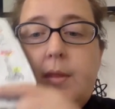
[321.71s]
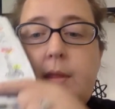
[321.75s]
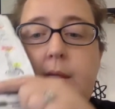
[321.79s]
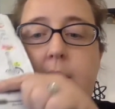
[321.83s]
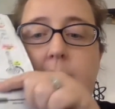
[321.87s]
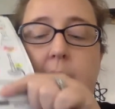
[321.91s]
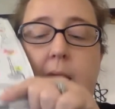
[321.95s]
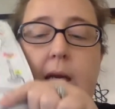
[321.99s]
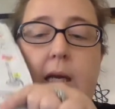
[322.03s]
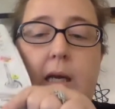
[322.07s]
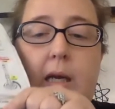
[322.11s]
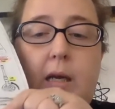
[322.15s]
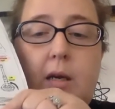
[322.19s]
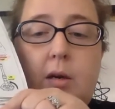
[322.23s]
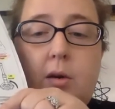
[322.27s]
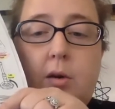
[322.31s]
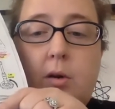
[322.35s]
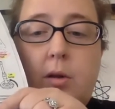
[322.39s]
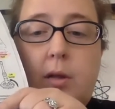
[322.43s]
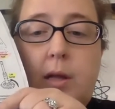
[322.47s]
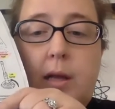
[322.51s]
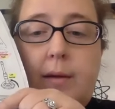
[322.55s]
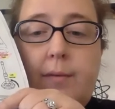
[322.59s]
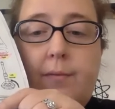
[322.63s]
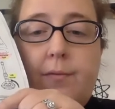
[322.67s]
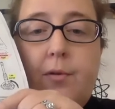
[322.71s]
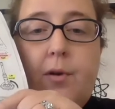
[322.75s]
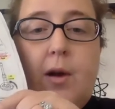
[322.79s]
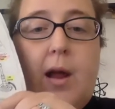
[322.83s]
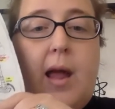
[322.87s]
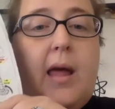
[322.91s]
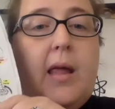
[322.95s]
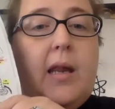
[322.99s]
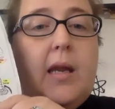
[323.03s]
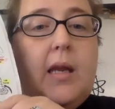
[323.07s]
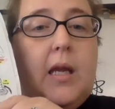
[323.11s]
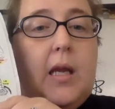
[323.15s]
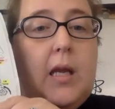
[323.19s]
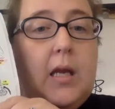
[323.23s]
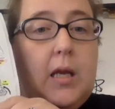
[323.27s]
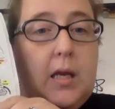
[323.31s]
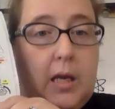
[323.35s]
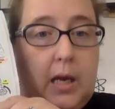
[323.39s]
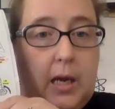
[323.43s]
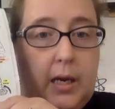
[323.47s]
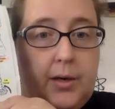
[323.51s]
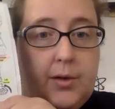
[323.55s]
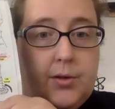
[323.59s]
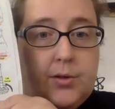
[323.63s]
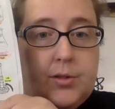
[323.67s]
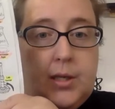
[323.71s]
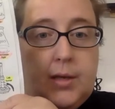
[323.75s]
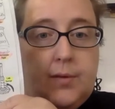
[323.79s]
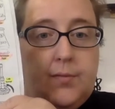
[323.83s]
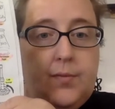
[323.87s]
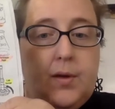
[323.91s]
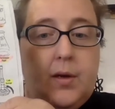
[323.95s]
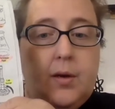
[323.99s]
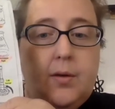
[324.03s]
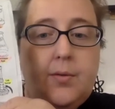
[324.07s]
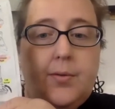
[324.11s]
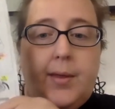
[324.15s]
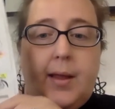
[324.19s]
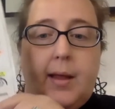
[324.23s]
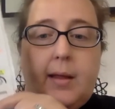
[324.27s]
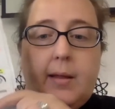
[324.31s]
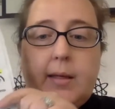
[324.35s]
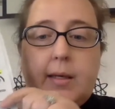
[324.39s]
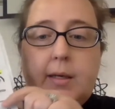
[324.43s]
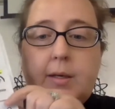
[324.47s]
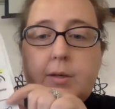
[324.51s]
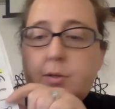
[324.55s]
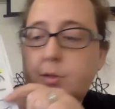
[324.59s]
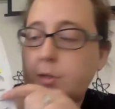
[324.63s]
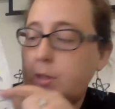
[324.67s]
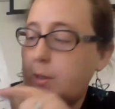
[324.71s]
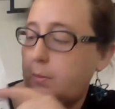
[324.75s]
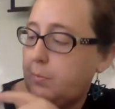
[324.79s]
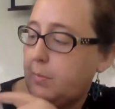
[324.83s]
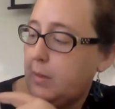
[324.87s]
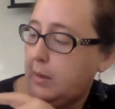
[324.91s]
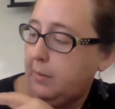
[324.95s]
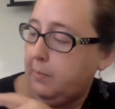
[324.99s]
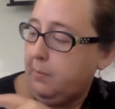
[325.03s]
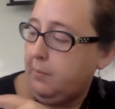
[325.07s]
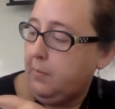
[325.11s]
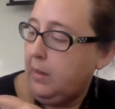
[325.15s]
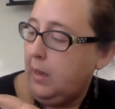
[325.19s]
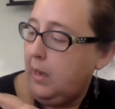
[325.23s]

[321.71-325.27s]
They are like for adding indicators like phenolphthalein or something.